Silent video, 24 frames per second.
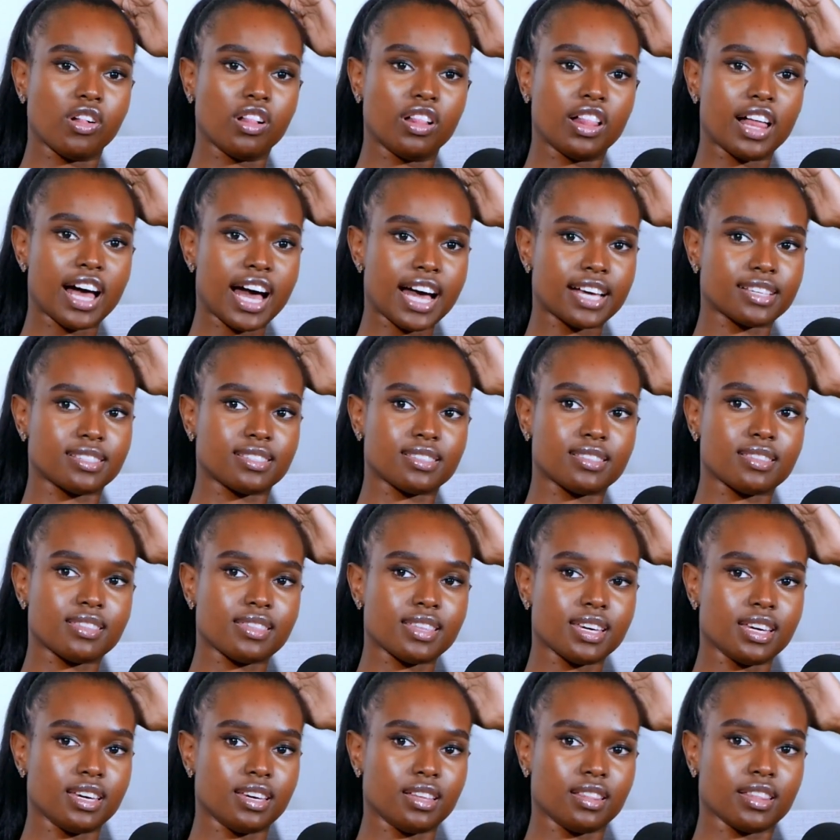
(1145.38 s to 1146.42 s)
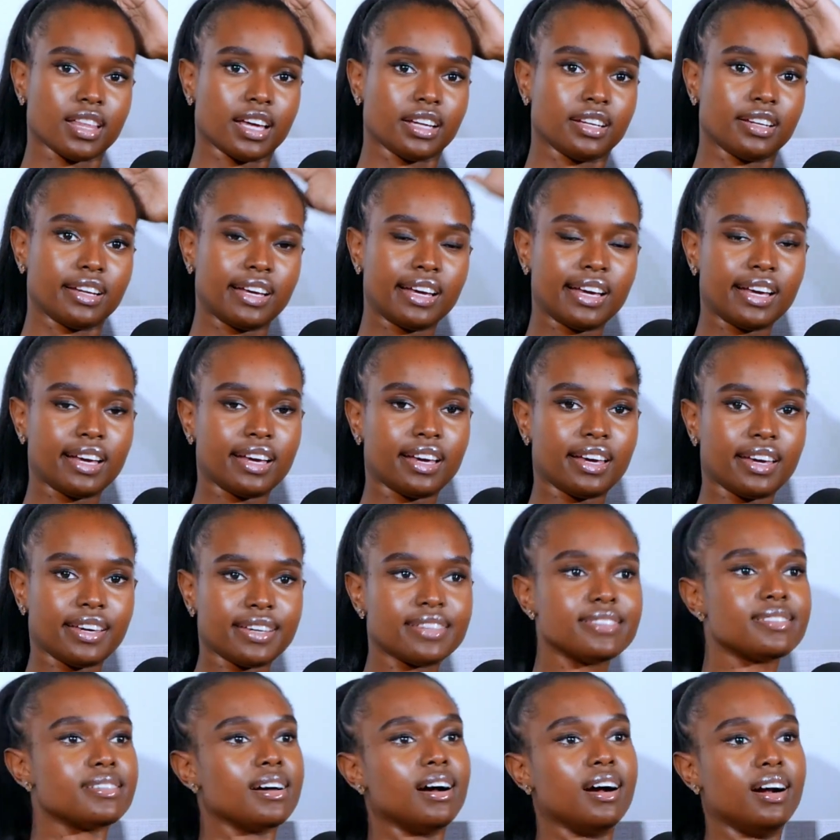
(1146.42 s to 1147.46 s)
sexy real sexy thing that
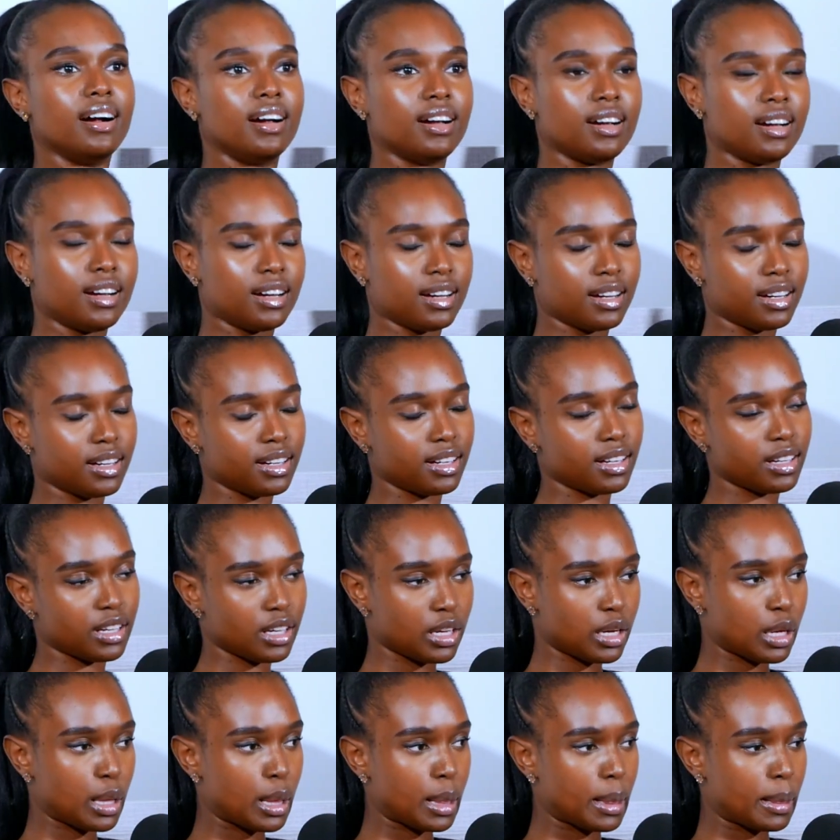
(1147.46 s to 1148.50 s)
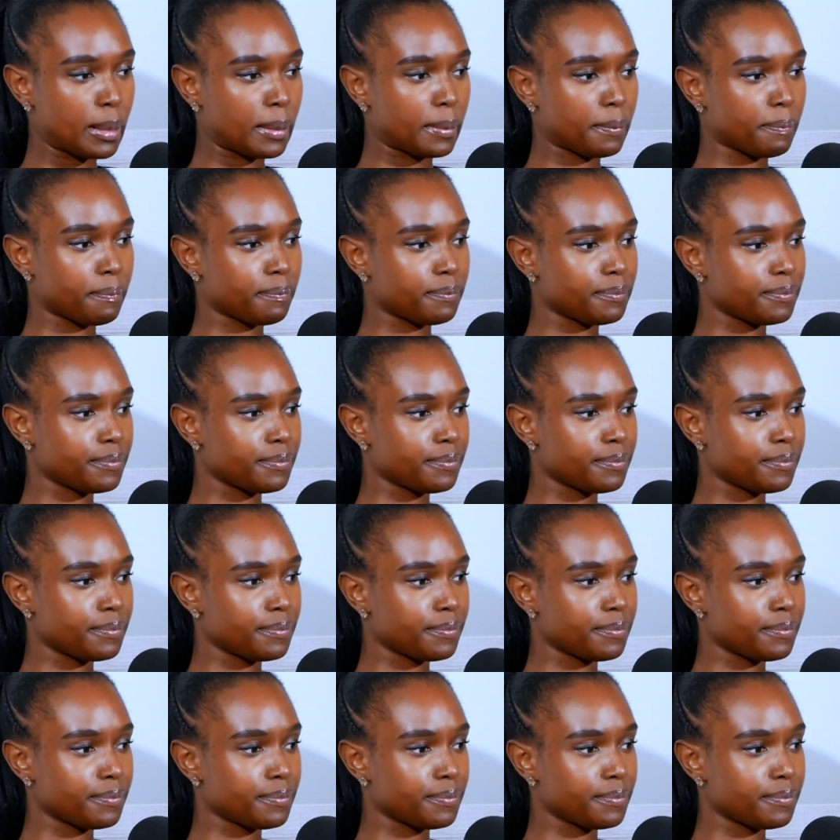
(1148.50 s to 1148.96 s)
is but i see what they're trying to do